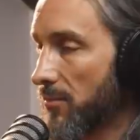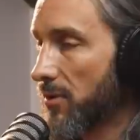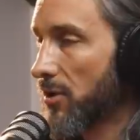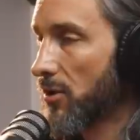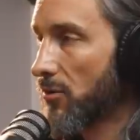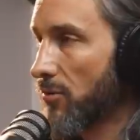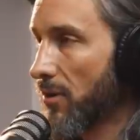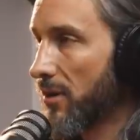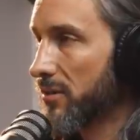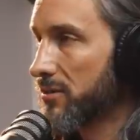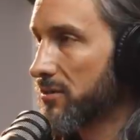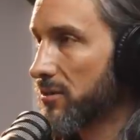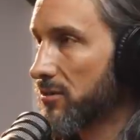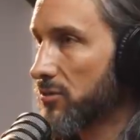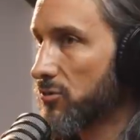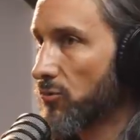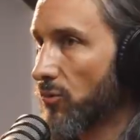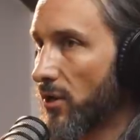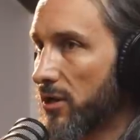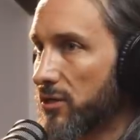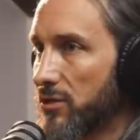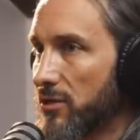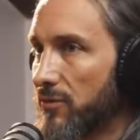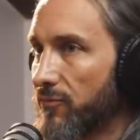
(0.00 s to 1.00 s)
going to be a great
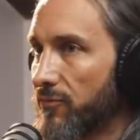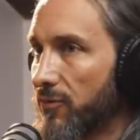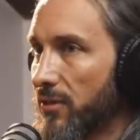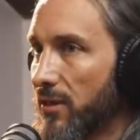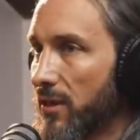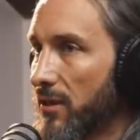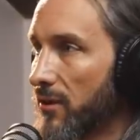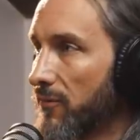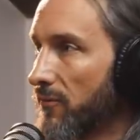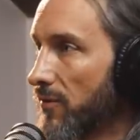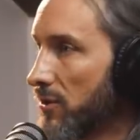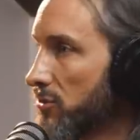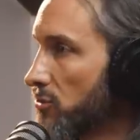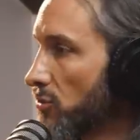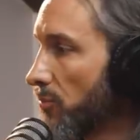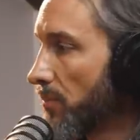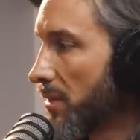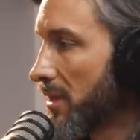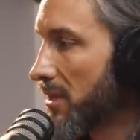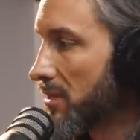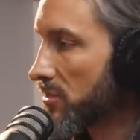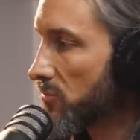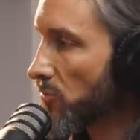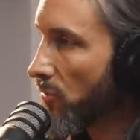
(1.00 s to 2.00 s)
situation for the individual,
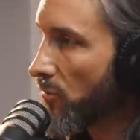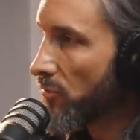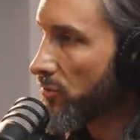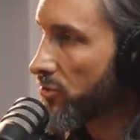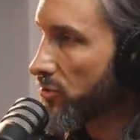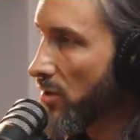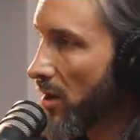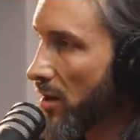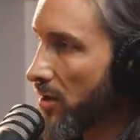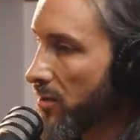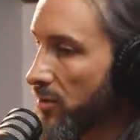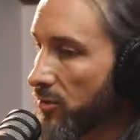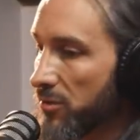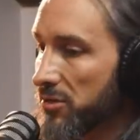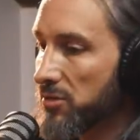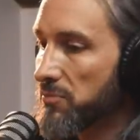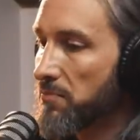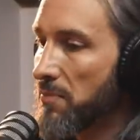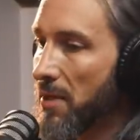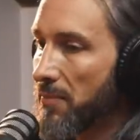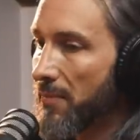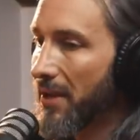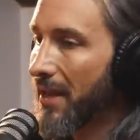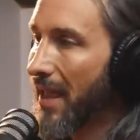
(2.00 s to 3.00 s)
because what we're trying to do
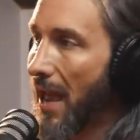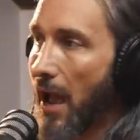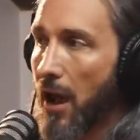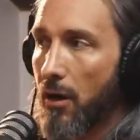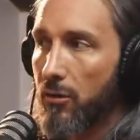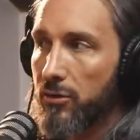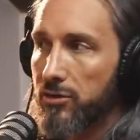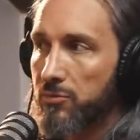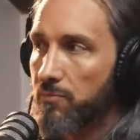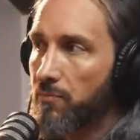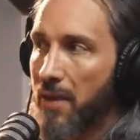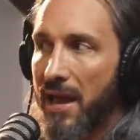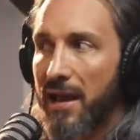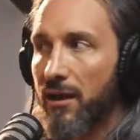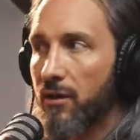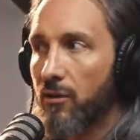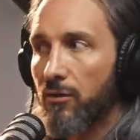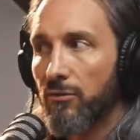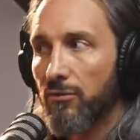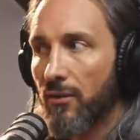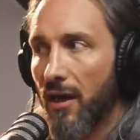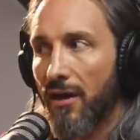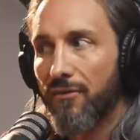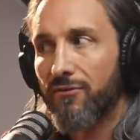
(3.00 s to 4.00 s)
is mimic how is
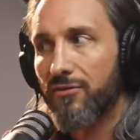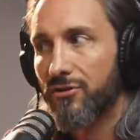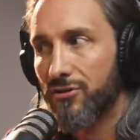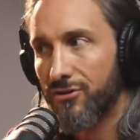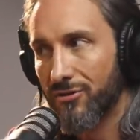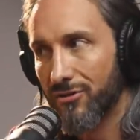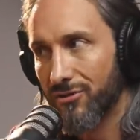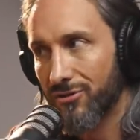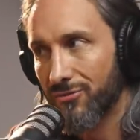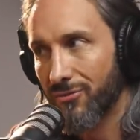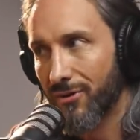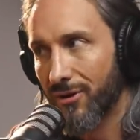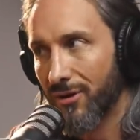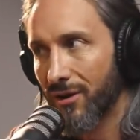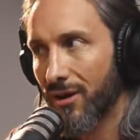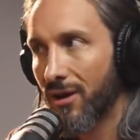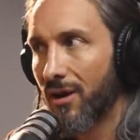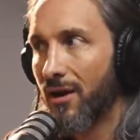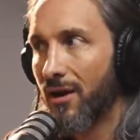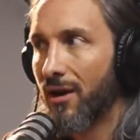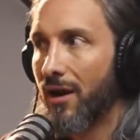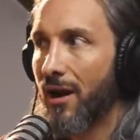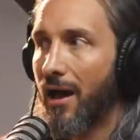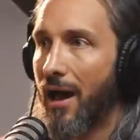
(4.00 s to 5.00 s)
bank-owned life insurance work.
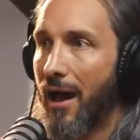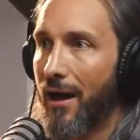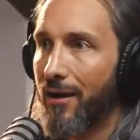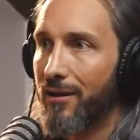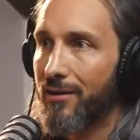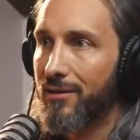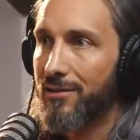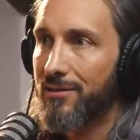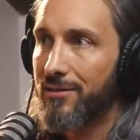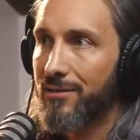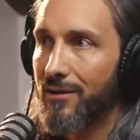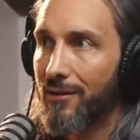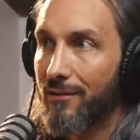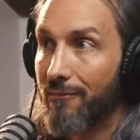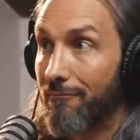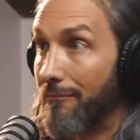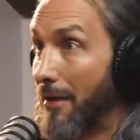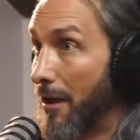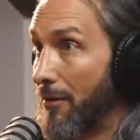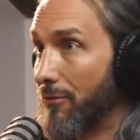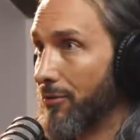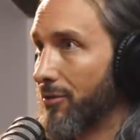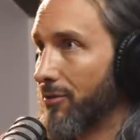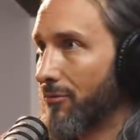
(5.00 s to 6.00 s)
How
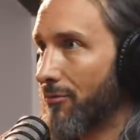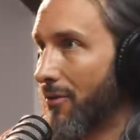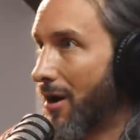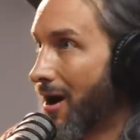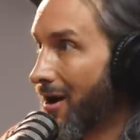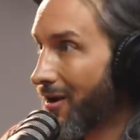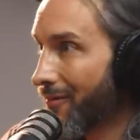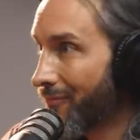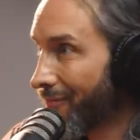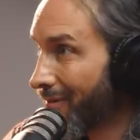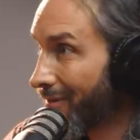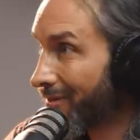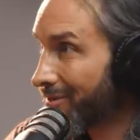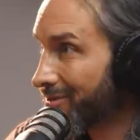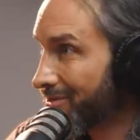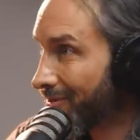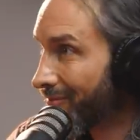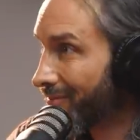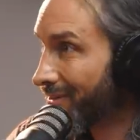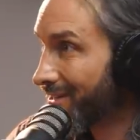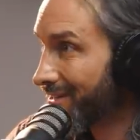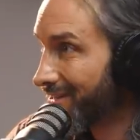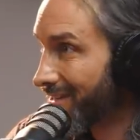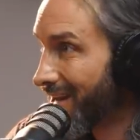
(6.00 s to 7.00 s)
would the Rockefellers
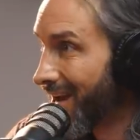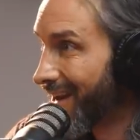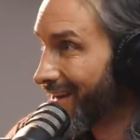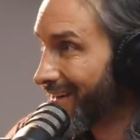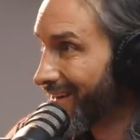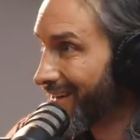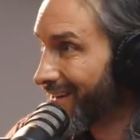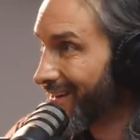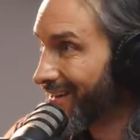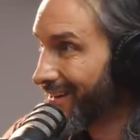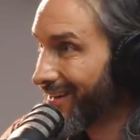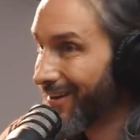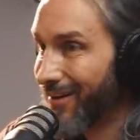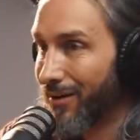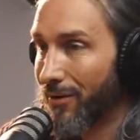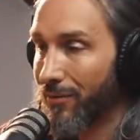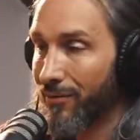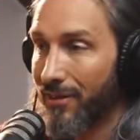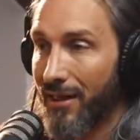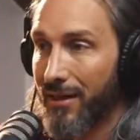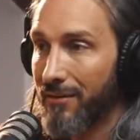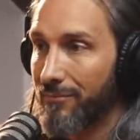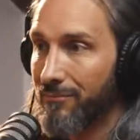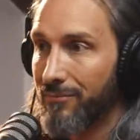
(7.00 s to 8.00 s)
have designed it? You
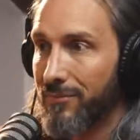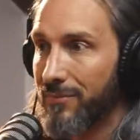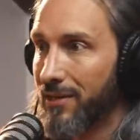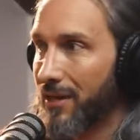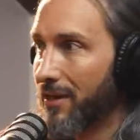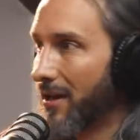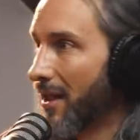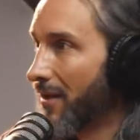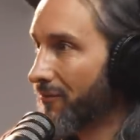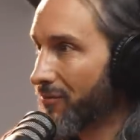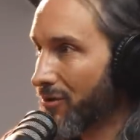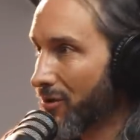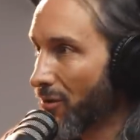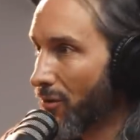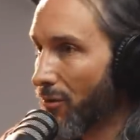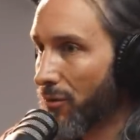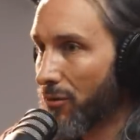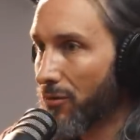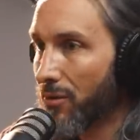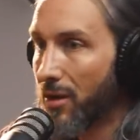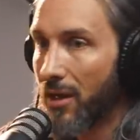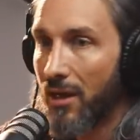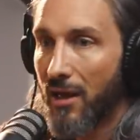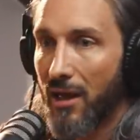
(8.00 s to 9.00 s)
know, they didn't have to
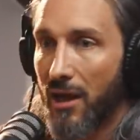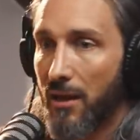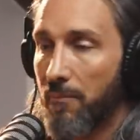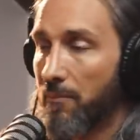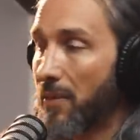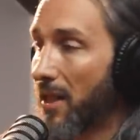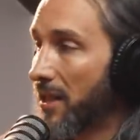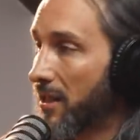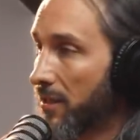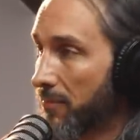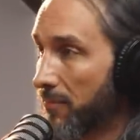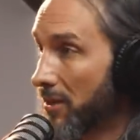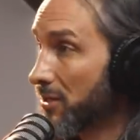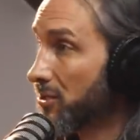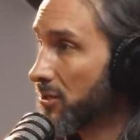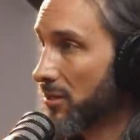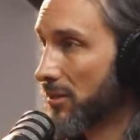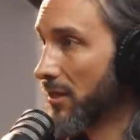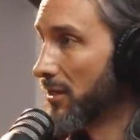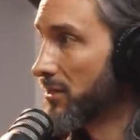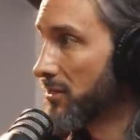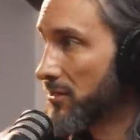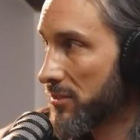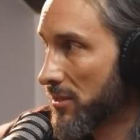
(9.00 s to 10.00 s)
go and pay
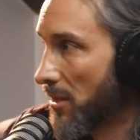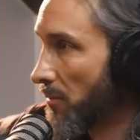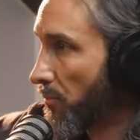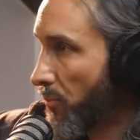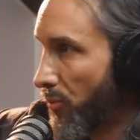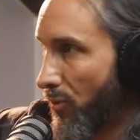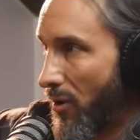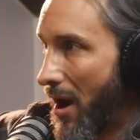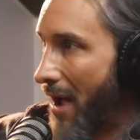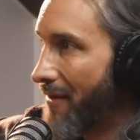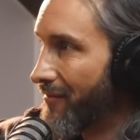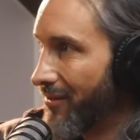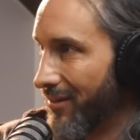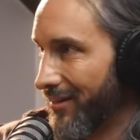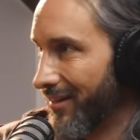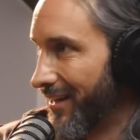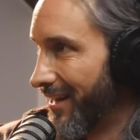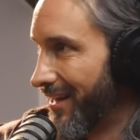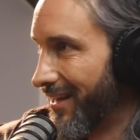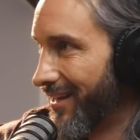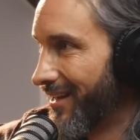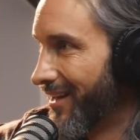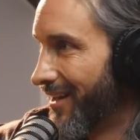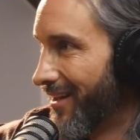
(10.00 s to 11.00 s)
commission. They just get
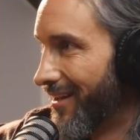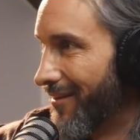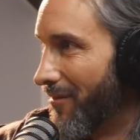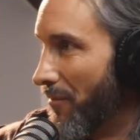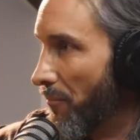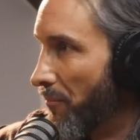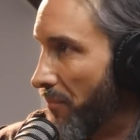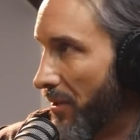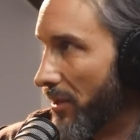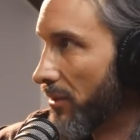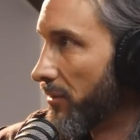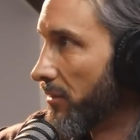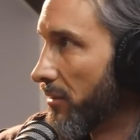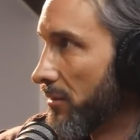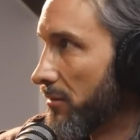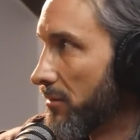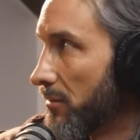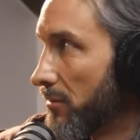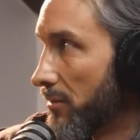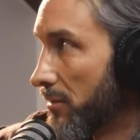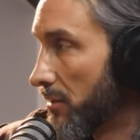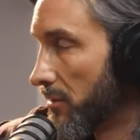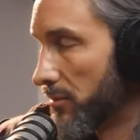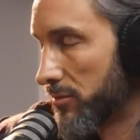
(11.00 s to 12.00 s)
privately built.
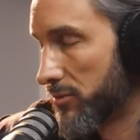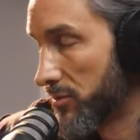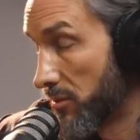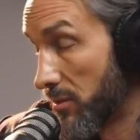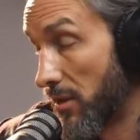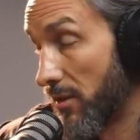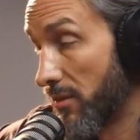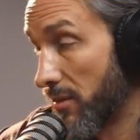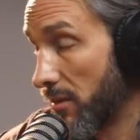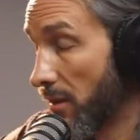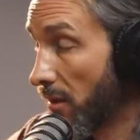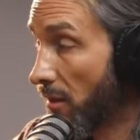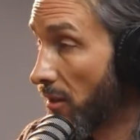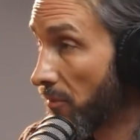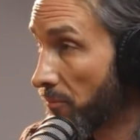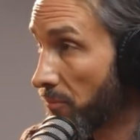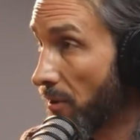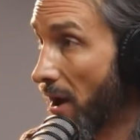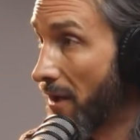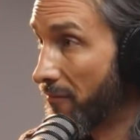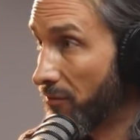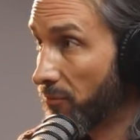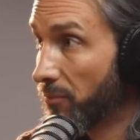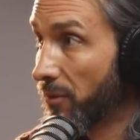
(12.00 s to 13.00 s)
There's another thing called
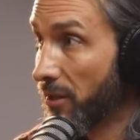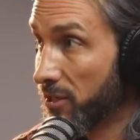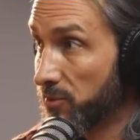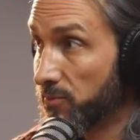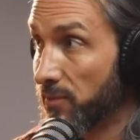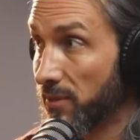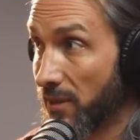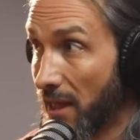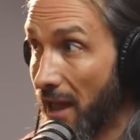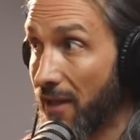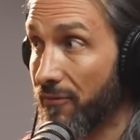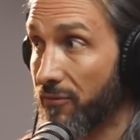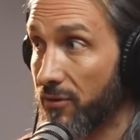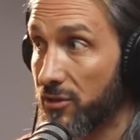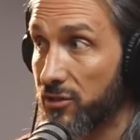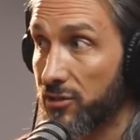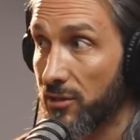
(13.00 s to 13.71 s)
private placement life